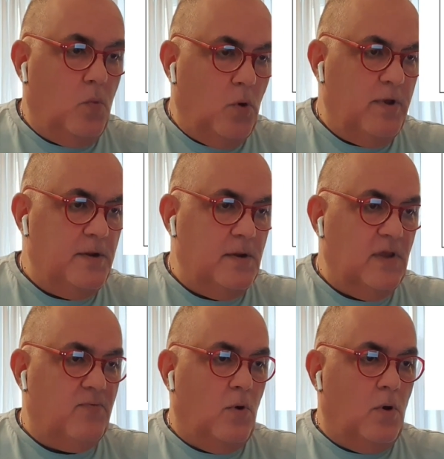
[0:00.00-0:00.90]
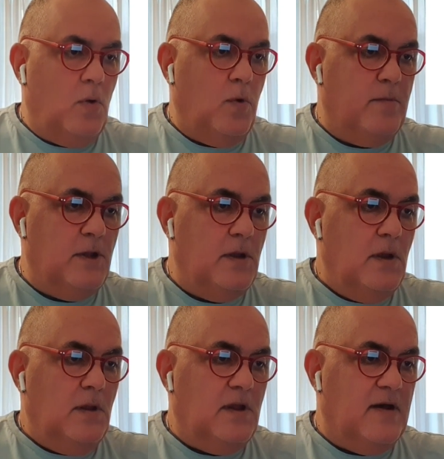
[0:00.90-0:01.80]
woman if all
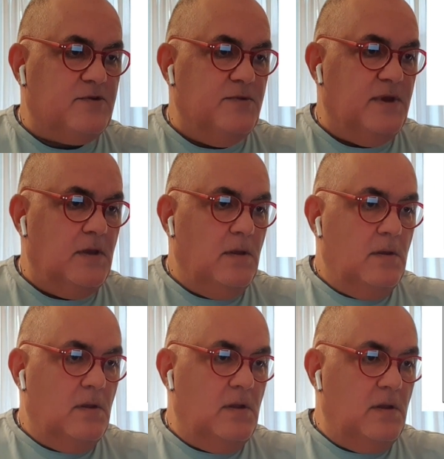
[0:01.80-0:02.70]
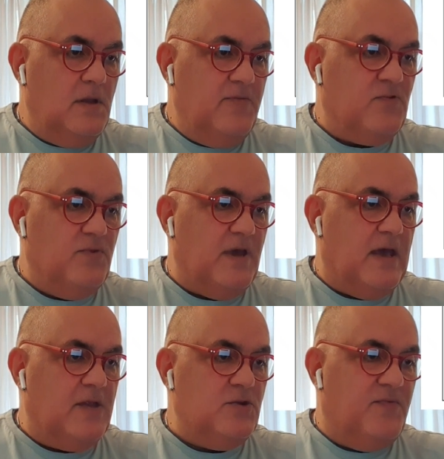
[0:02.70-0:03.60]
women live to the
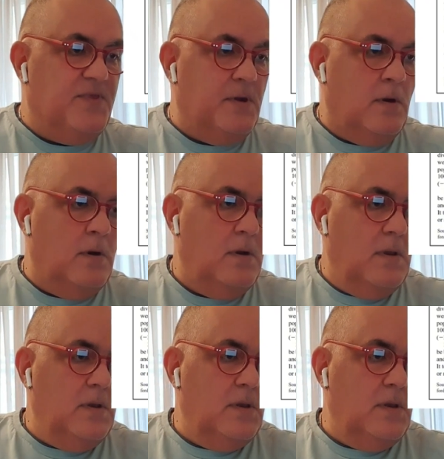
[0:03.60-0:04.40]
end of their